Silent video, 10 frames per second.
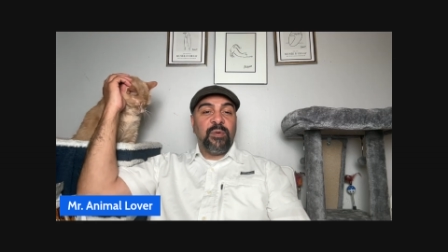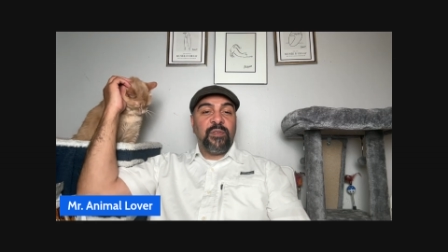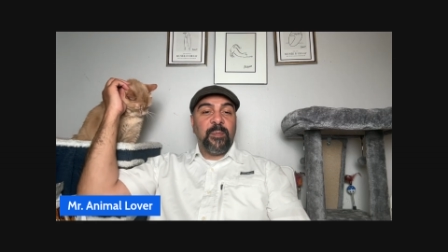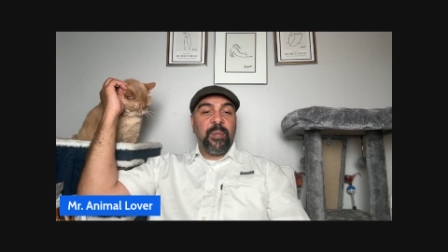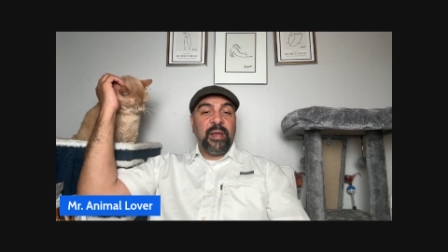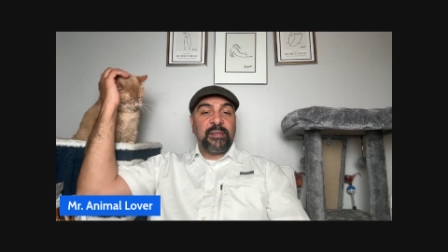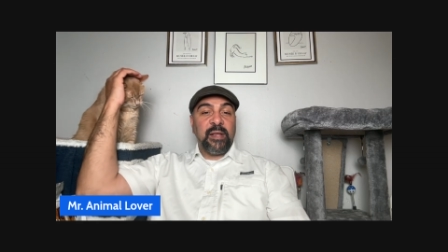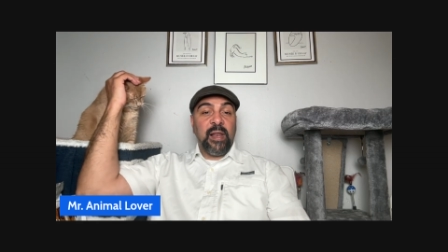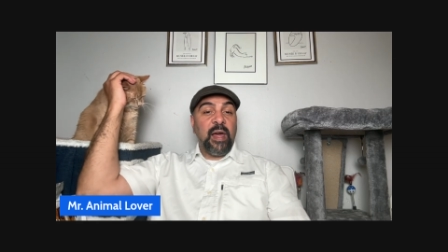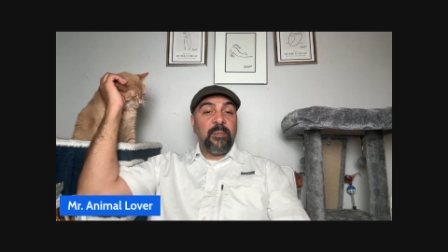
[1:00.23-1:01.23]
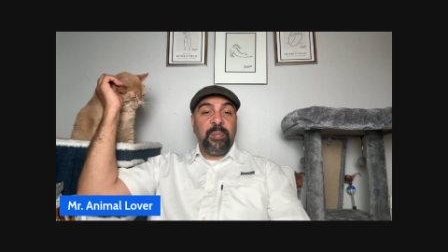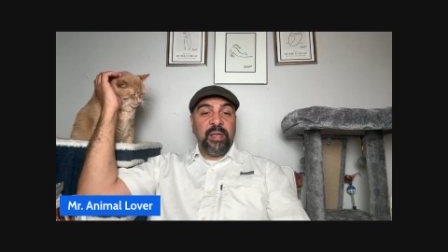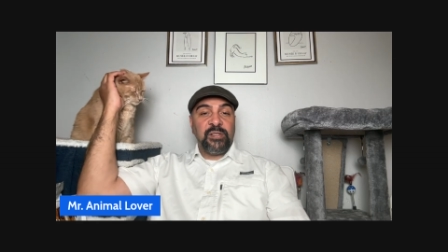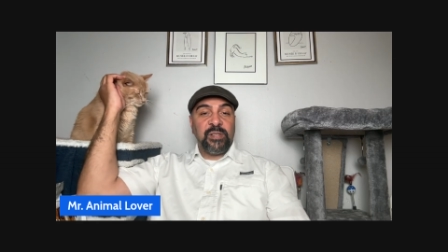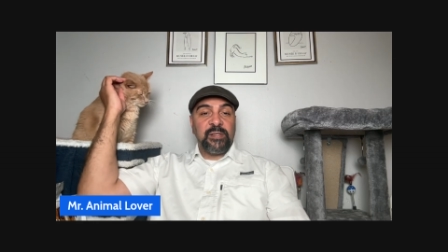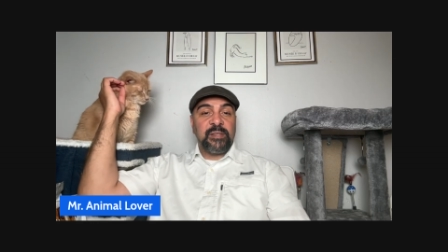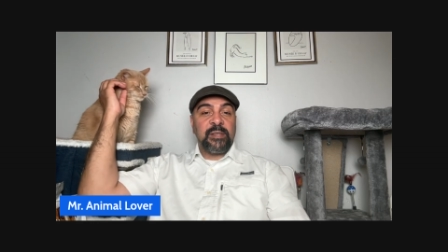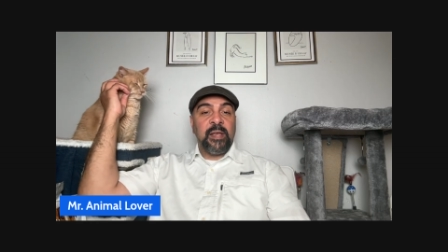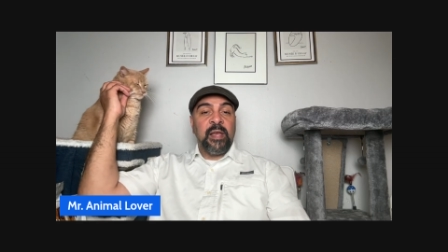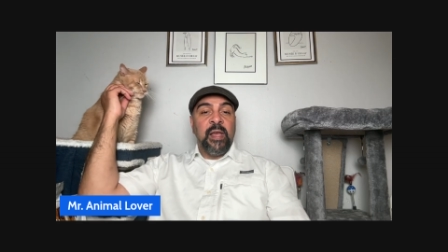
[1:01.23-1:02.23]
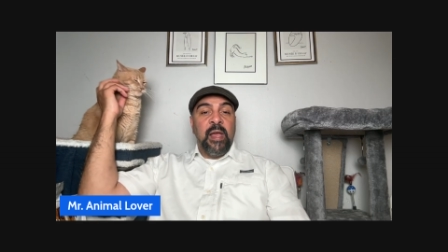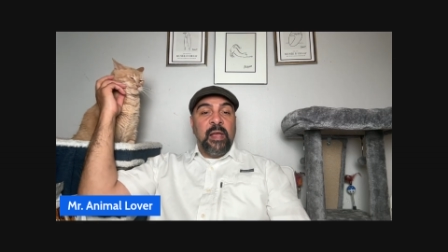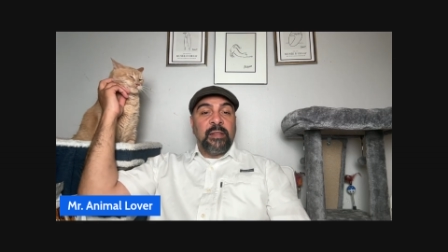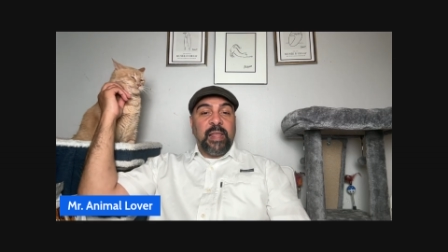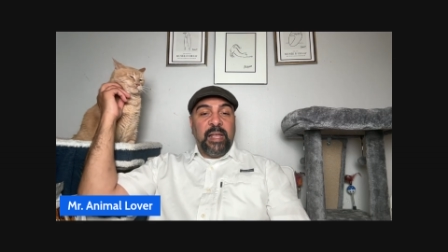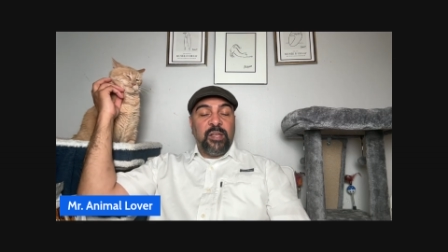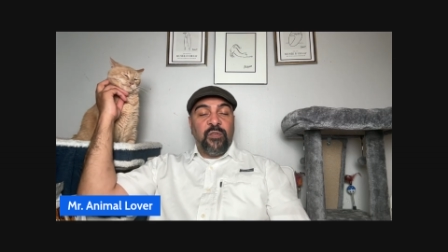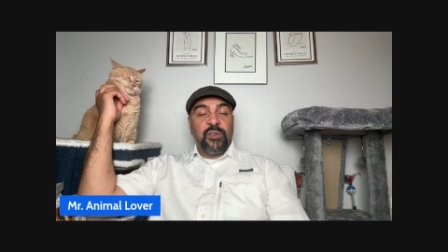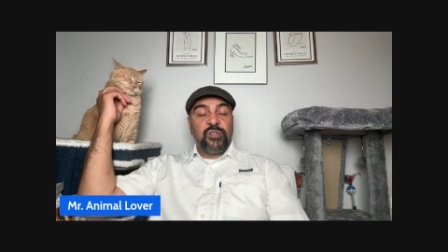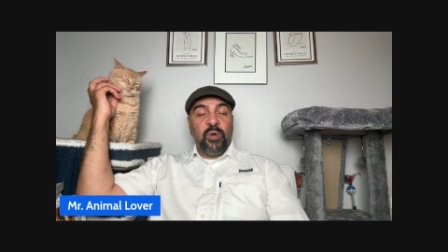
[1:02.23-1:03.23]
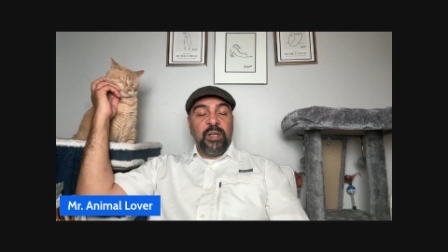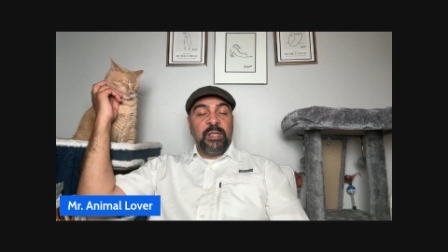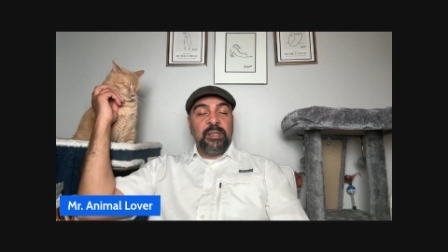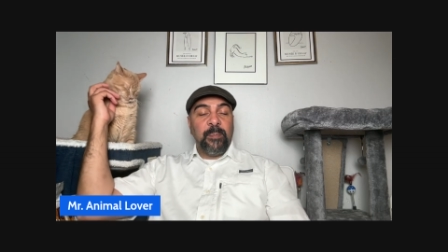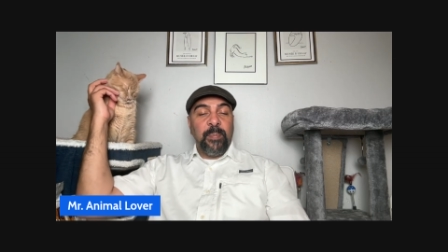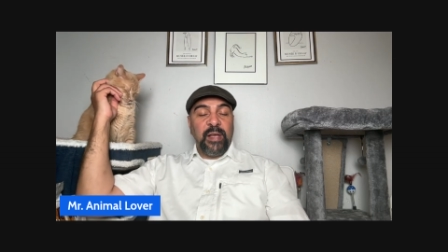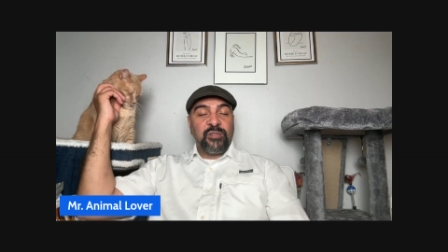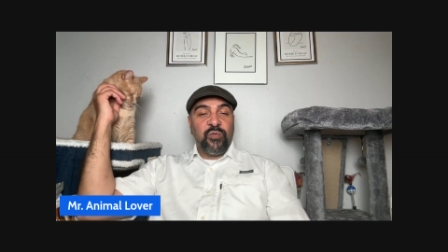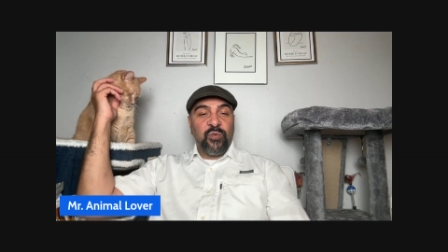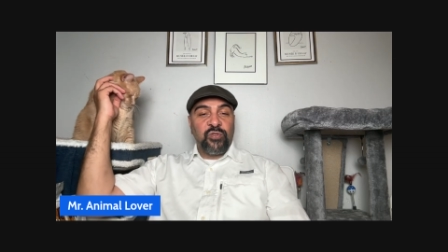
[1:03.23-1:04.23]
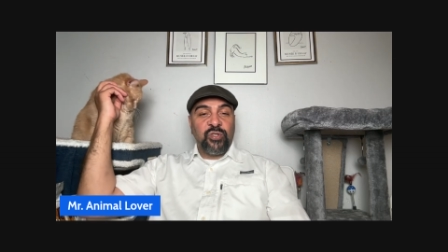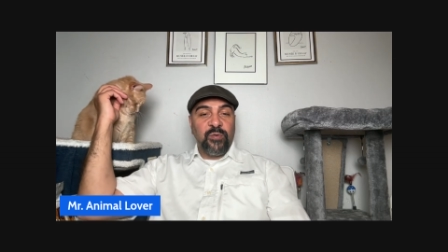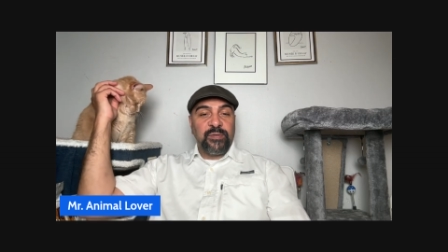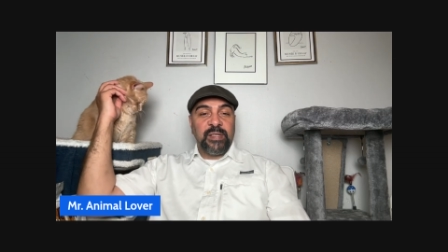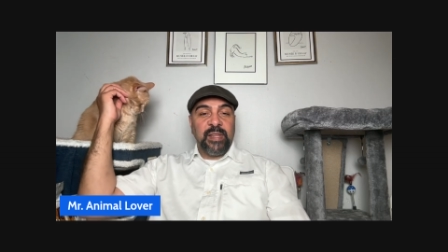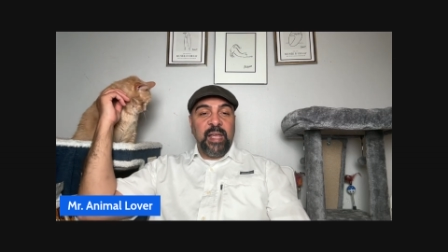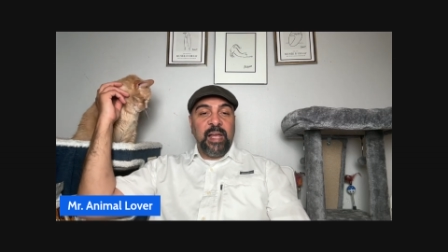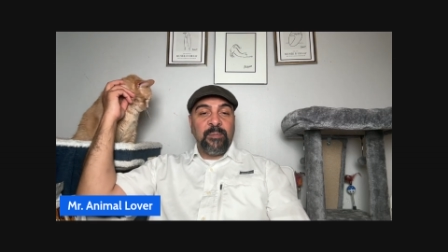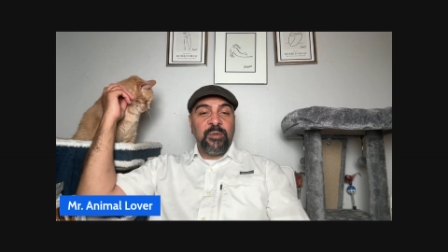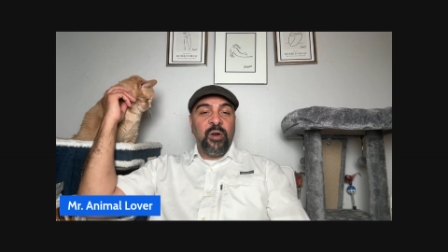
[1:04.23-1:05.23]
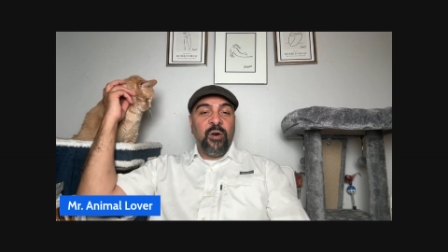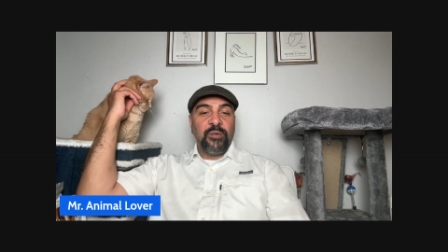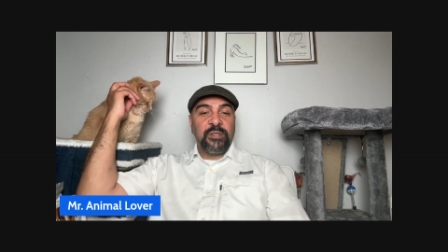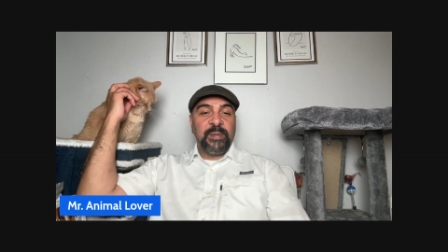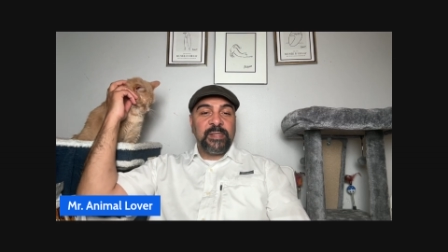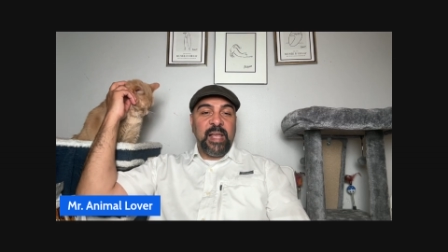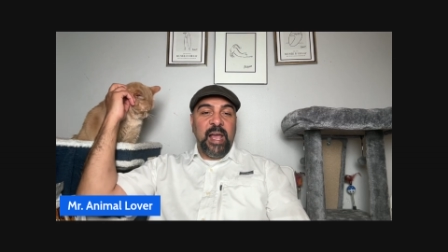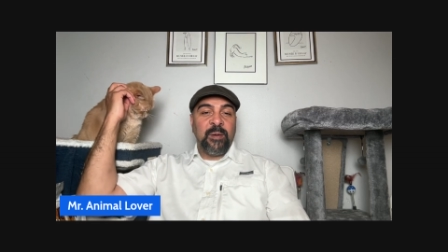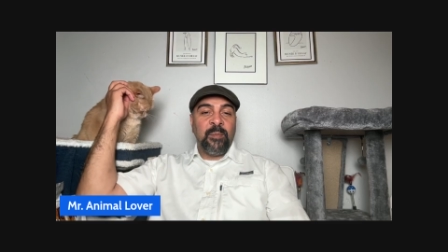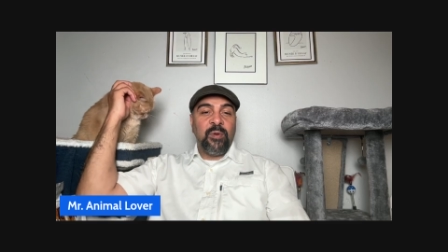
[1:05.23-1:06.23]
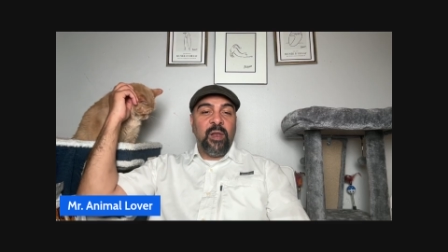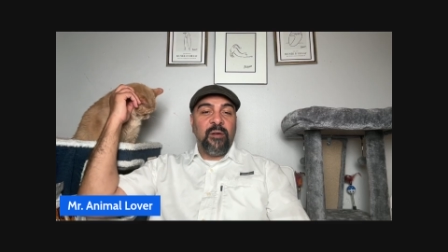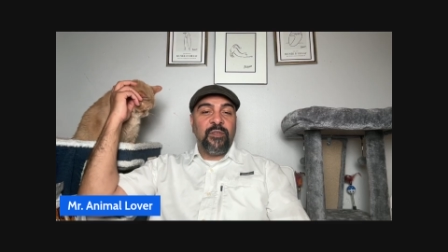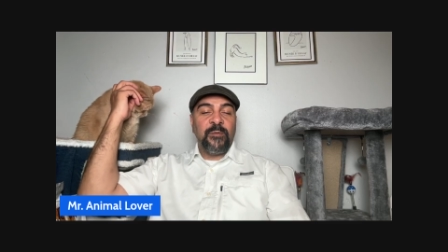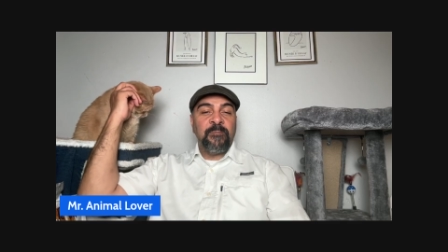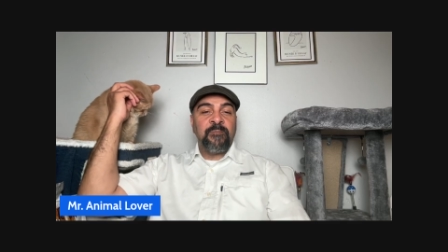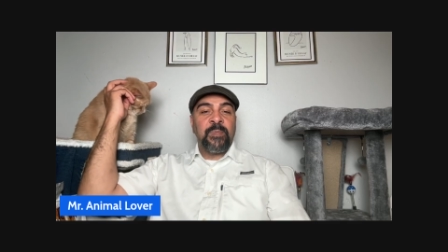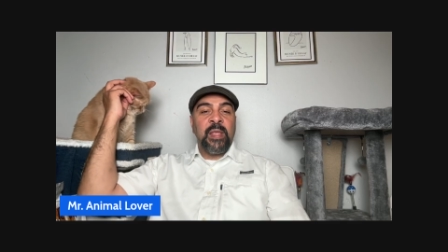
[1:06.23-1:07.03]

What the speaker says: with your pets, a lot of patience. Thank you for joining the Pets Rule Show today. I'm your host, Mr. Animal Lover.